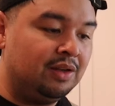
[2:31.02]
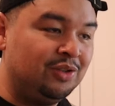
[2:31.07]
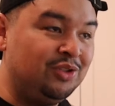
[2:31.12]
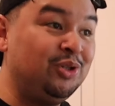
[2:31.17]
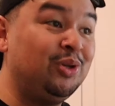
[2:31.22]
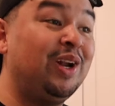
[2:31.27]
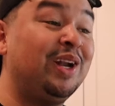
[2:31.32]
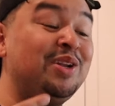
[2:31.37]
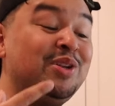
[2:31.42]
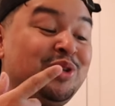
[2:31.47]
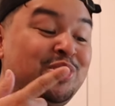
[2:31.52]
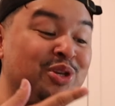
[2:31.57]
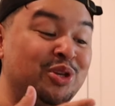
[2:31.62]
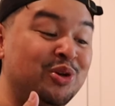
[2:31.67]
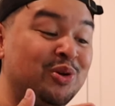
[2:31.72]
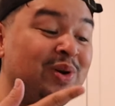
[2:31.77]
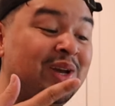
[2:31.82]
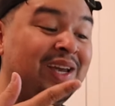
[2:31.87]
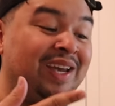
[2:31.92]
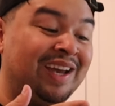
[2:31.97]
Dude, I
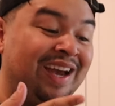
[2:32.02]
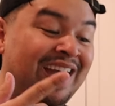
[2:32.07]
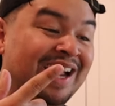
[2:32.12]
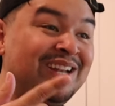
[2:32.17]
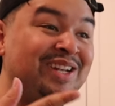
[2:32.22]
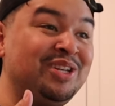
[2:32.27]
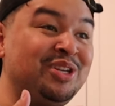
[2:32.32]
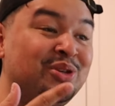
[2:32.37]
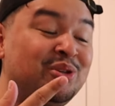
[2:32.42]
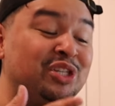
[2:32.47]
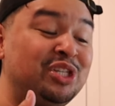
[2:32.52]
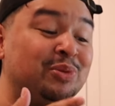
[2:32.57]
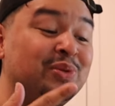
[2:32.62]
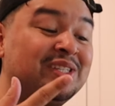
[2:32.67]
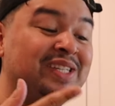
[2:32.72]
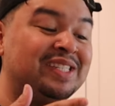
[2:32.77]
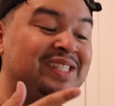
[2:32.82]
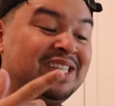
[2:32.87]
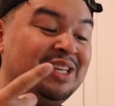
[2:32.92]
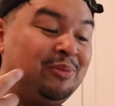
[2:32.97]
knew it. I knew she was
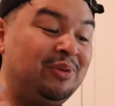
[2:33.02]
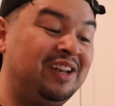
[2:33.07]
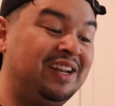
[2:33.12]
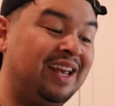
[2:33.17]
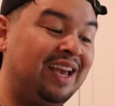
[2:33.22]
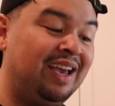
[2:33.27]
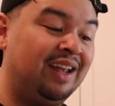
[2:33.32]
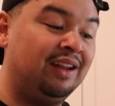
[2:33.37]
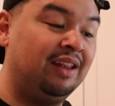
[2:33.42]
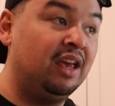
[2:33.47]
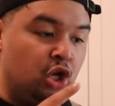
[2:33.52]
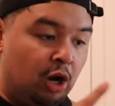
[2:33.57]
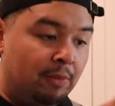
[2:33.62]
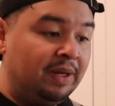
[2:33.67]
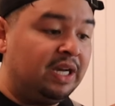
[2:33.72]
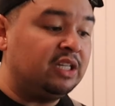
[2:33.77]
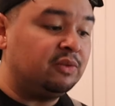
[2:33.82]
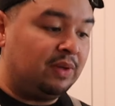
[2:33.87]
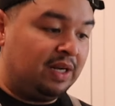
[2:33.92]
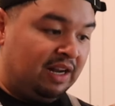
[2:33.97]
a seaweed head. No,
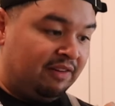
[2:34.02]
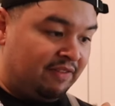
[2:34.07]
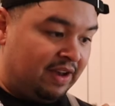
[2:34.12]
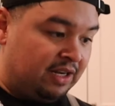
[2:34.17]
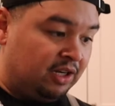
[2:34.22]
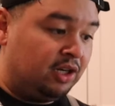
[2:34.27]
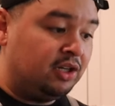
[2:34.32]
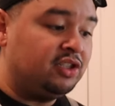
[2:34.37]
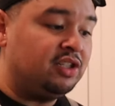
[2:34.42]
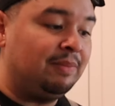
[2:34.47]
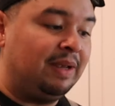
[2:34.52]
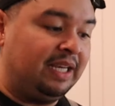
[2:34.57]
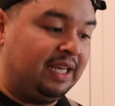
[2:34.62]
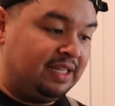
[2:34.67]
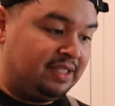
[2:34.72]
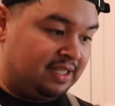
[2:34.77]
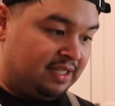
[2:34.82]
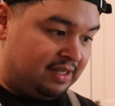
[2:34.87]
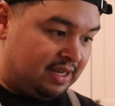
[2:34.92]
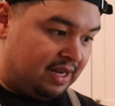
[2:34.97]
because when I invited her to my
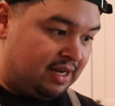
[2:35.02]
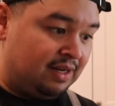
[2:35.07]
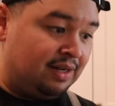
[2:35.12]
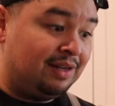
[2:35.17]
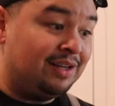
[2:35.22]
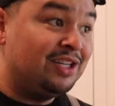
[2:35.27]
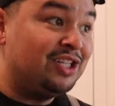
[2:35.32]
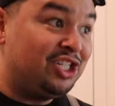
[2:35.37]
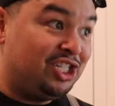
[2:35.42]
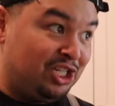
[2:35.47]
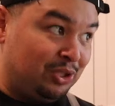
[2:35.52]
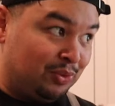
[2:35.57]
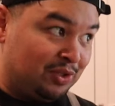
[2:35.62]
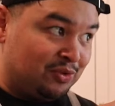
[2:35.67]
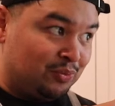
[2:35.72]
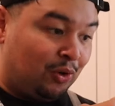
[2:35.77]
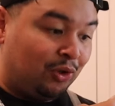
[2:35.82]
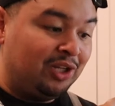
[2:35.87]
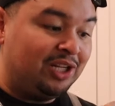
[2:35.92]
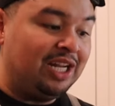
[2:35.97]
quinceañera, she
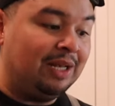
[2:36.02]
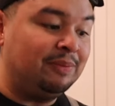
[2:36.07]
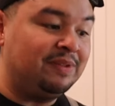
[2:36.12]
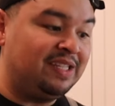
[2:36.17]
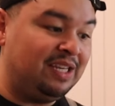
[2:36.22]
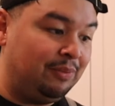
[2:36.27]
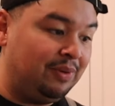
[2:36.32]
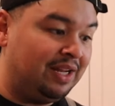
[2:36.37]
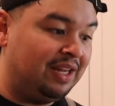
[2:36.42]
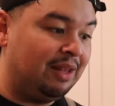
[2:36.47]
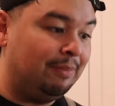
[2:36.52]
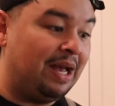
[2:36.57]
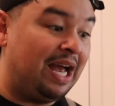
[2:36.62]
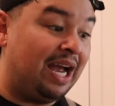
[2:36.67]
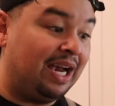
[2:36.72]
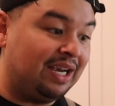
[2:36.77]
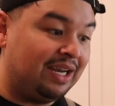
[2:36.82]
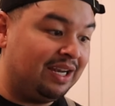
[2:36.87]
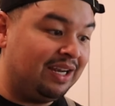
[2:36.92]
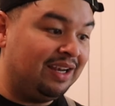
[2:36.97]
was rolling up seaweed in the
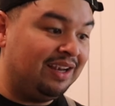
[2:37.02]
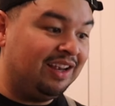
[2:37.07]
back.